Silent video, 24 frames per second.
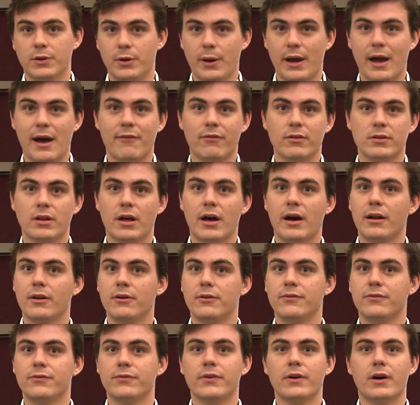You have a lot
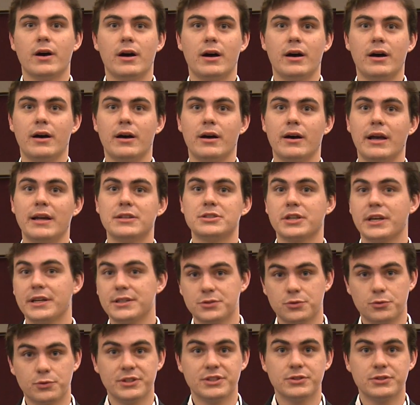of uh, educational